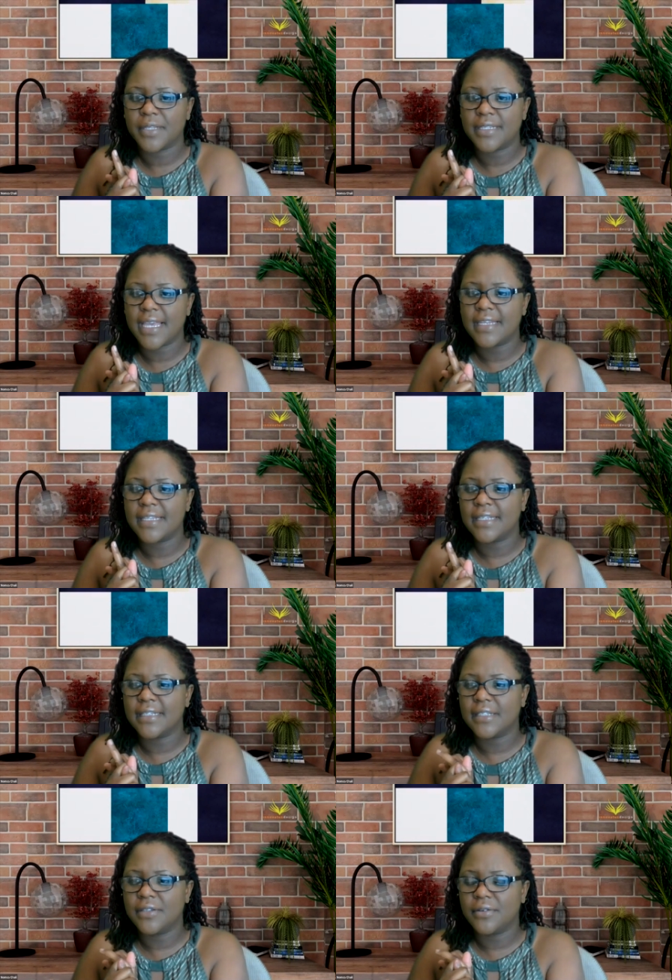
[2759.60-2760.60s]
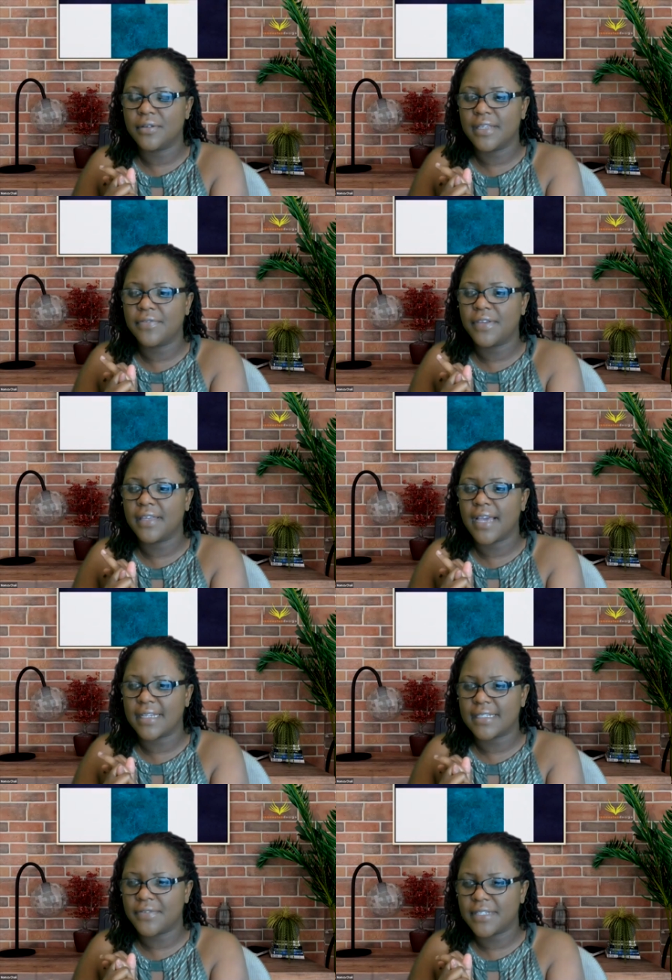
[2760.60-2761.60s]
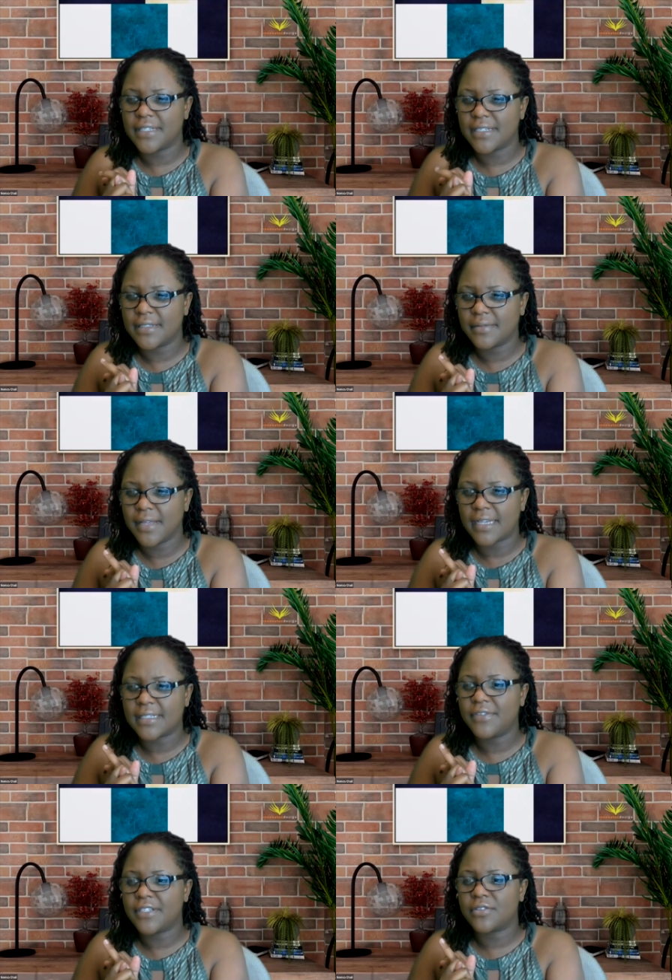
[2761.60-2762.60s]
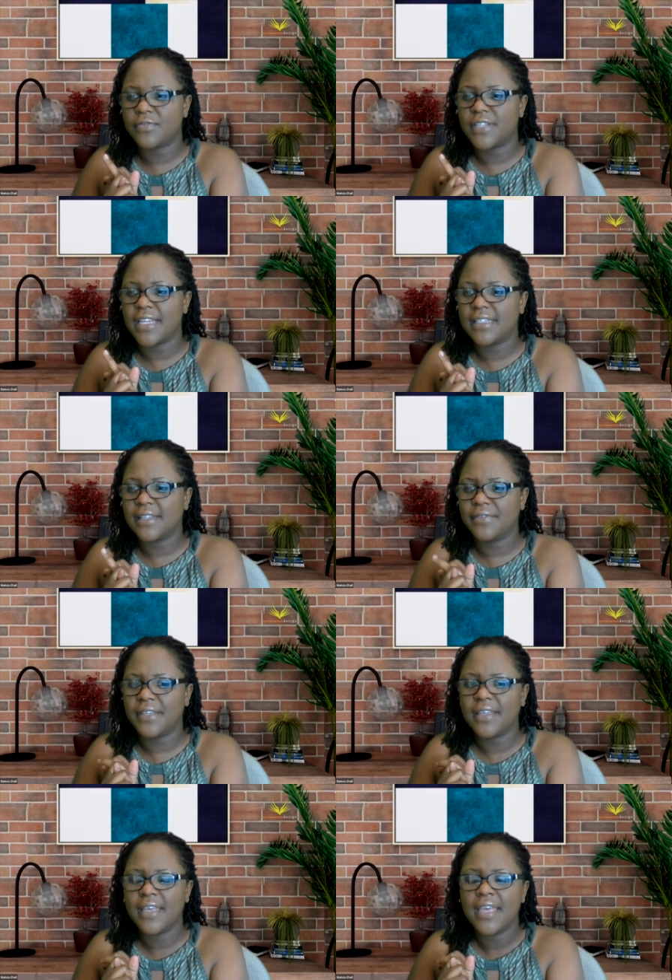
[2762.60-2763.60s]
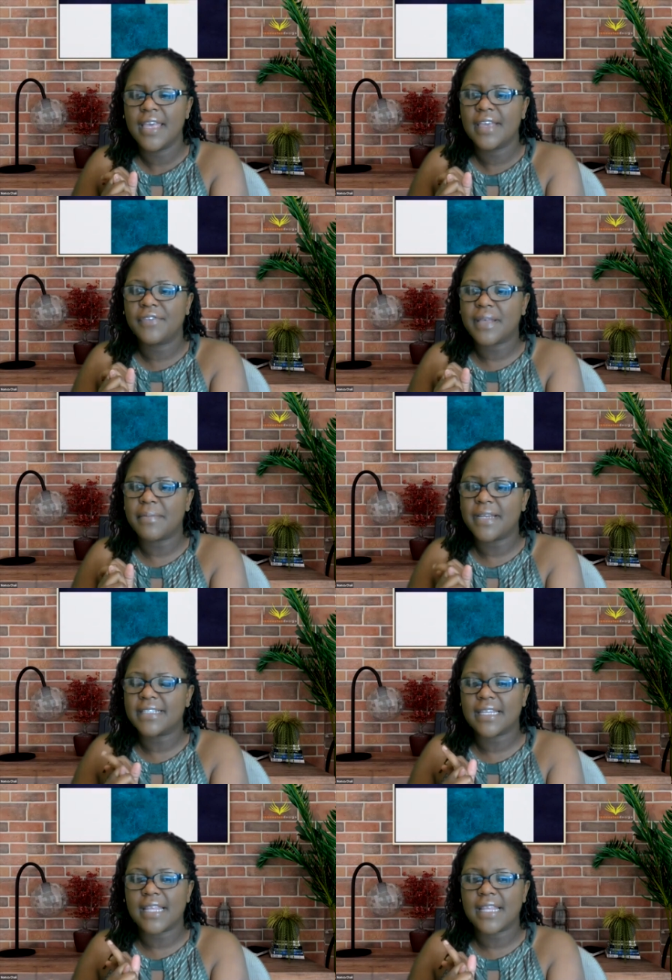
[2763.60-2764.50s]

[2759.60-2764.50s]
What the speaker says: daily, living activities of daily living. If somebody's at